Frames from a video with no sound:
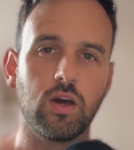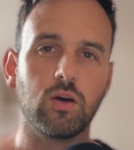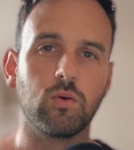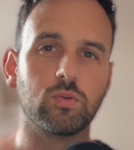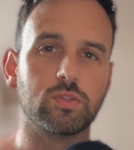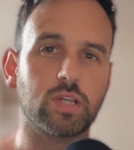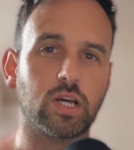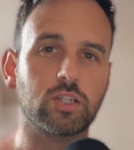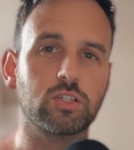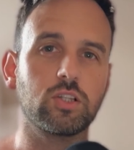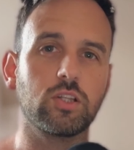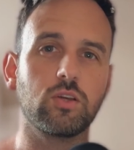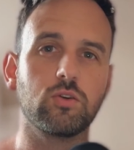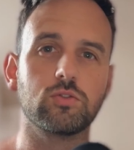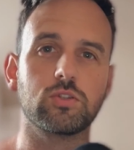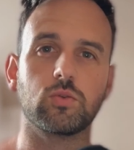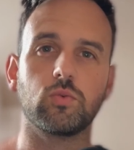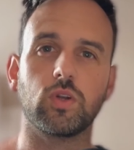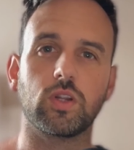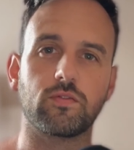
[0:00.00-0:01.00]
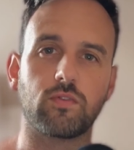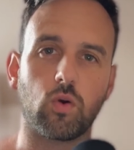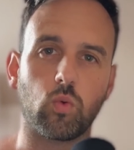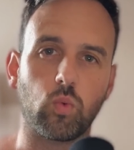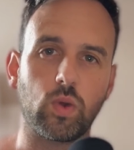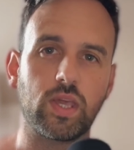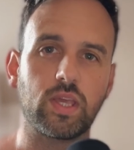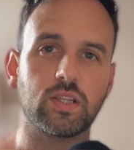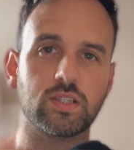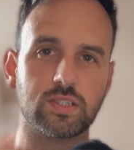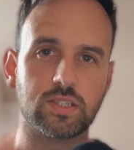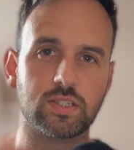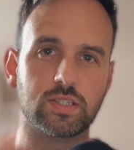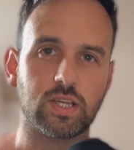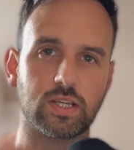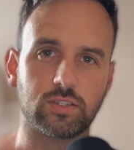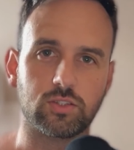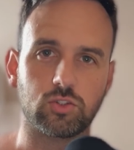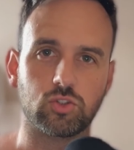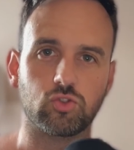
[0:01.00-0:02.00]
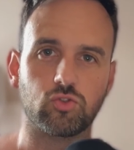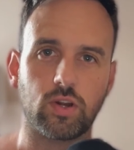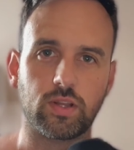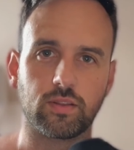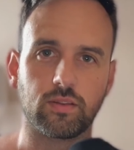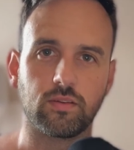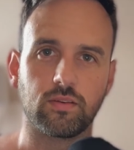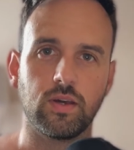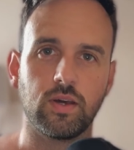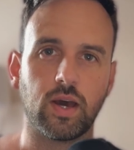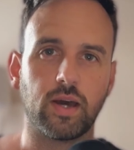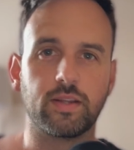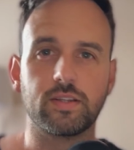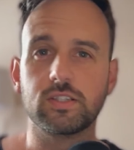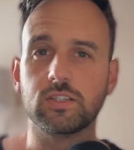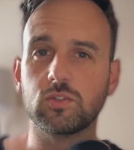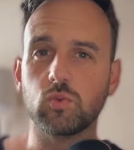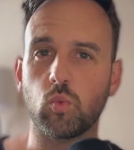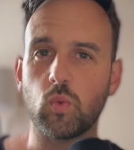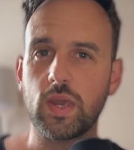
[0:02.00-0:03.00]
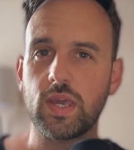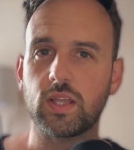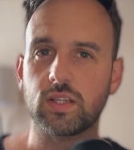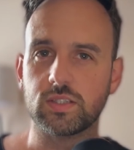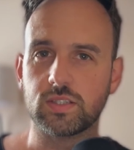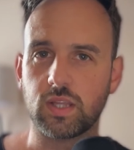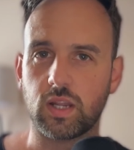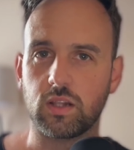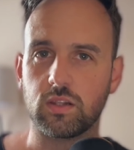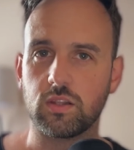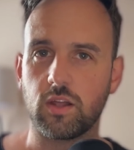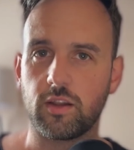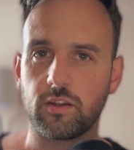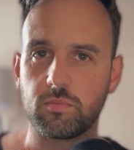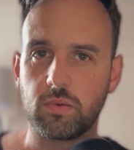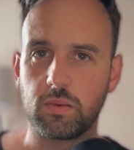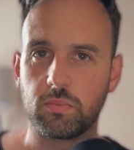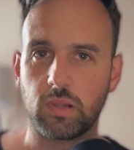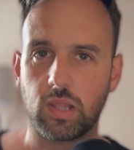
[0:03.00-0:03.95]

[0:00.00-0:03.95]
was actually using one of our weaknesses as a strength. And this is a weakness that a lot of people